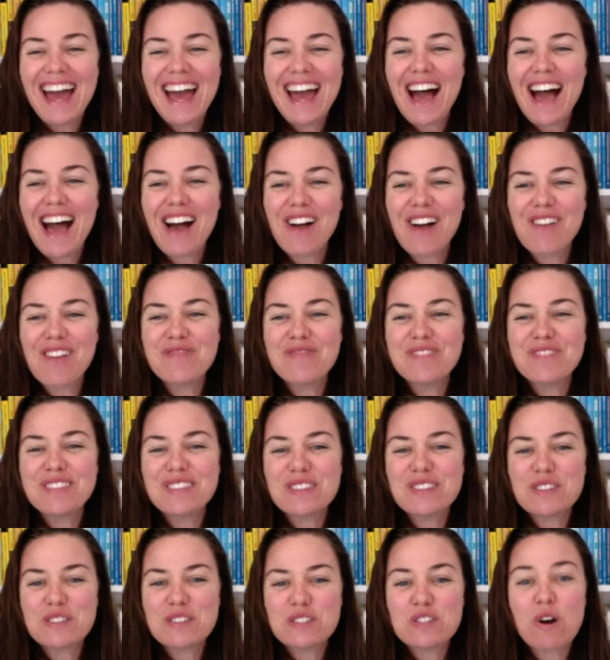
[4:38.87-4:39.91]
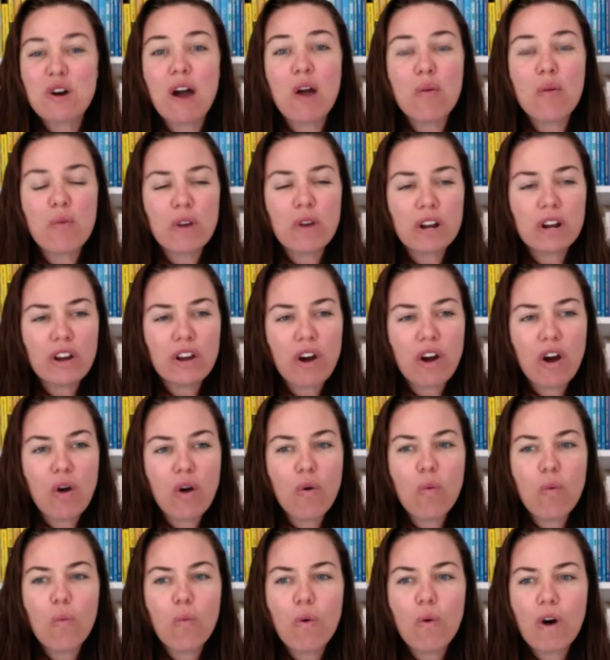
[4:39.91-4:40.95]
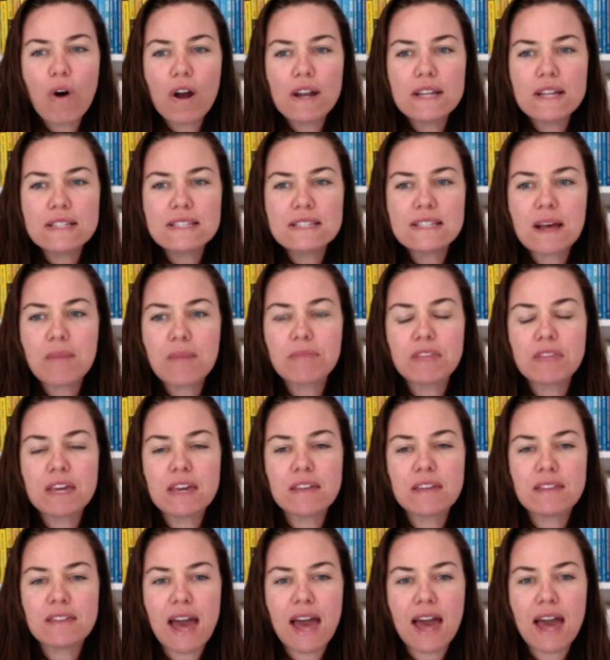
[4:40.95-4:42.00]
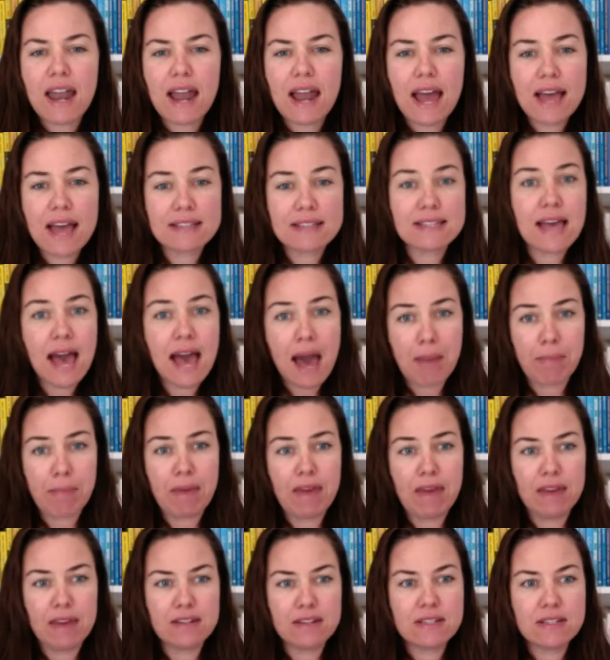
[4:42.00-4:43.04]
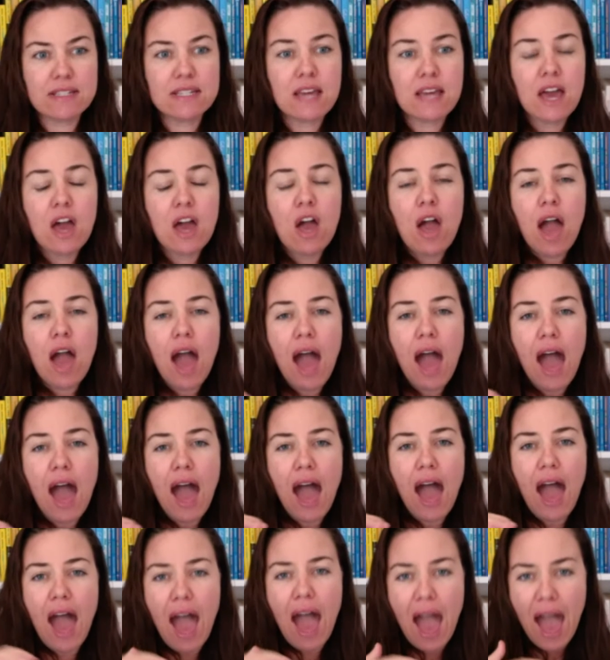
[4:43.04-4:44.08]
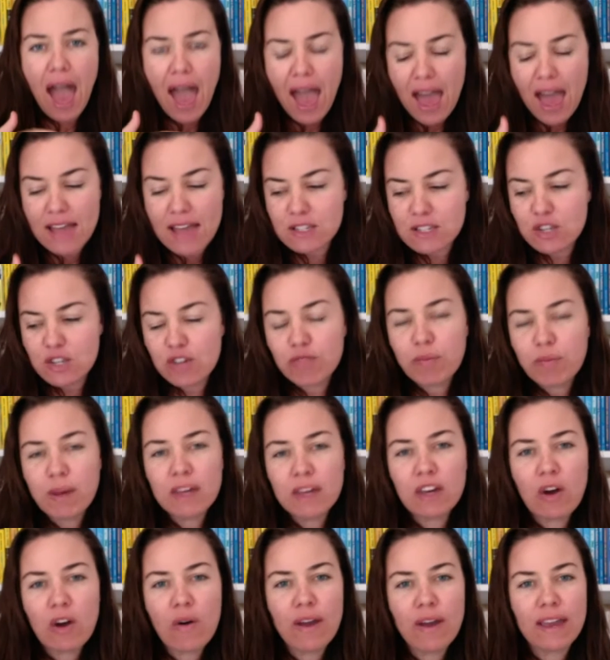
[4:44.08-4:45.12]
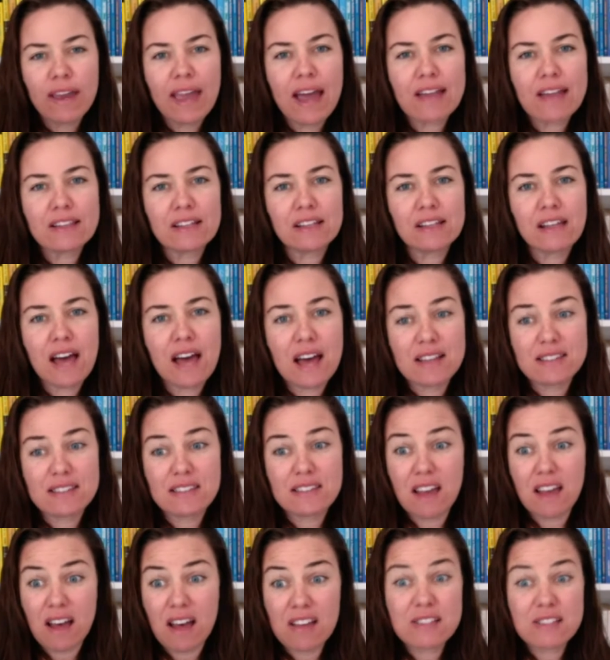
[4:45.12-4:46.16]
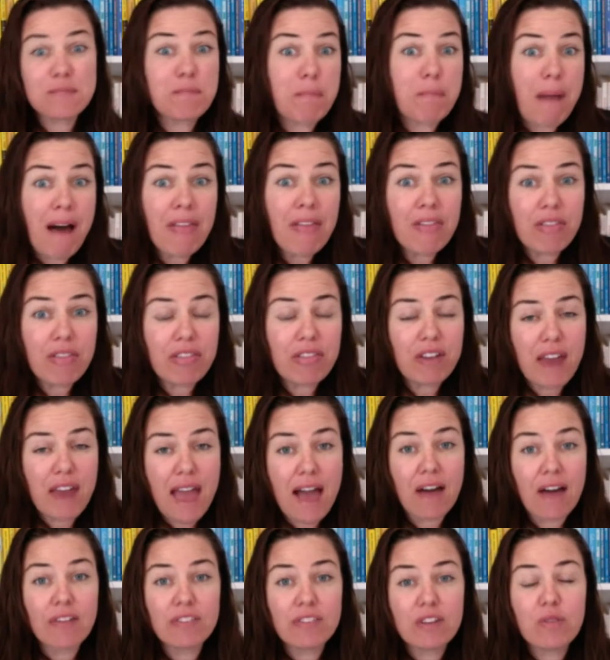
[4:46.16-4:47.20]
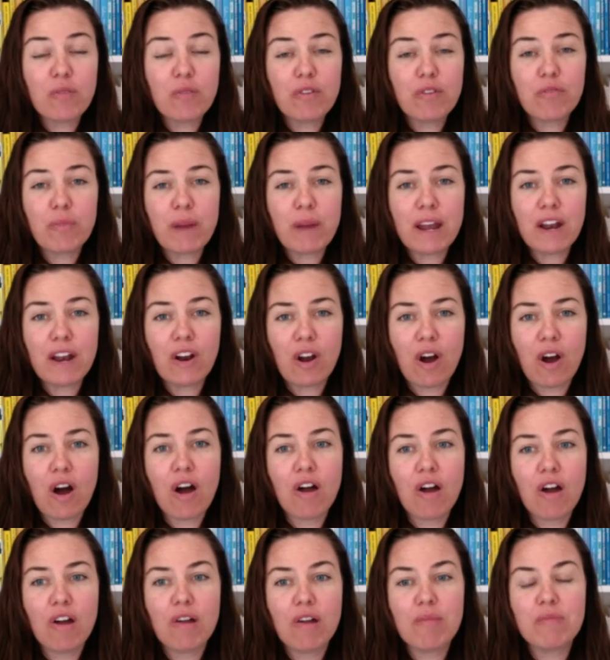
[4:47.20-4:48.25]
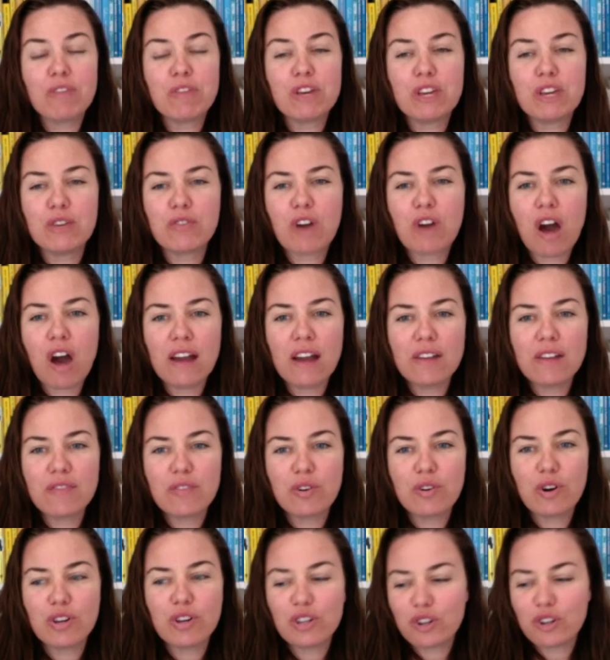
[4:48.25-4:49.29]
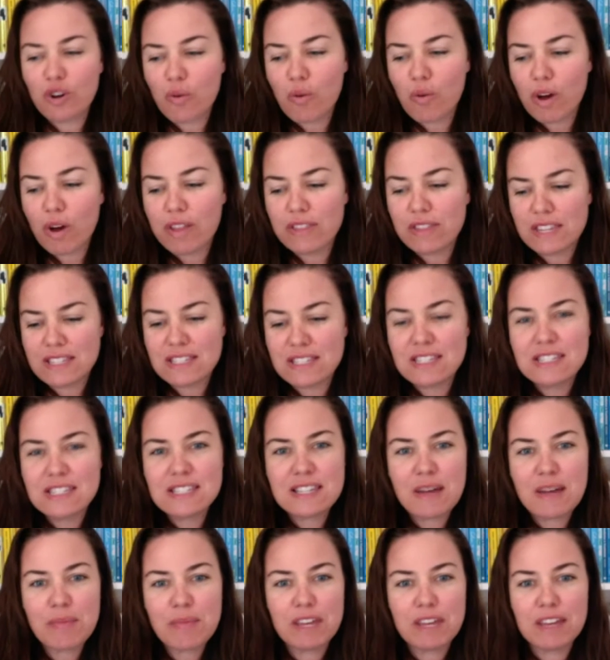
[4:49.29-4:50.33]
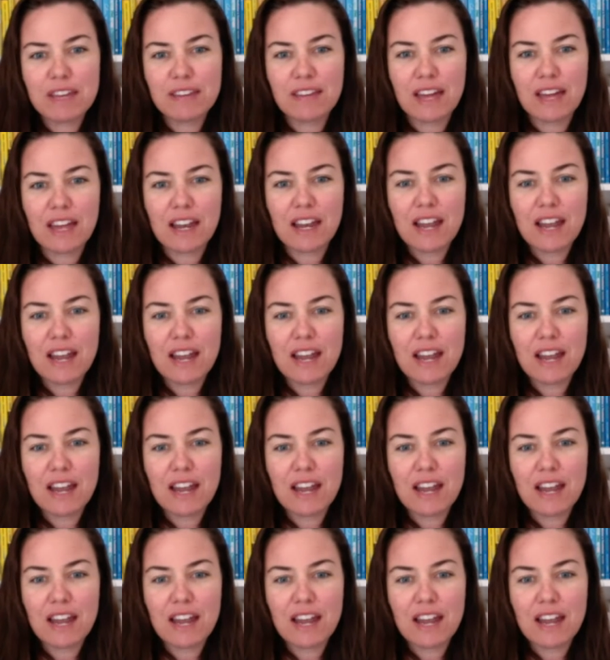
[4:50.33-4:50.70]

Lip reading: So I want to go, what is something that has happened as you've been going out the last month now that we've been at home, that you've kind of thought, you know what, this is something that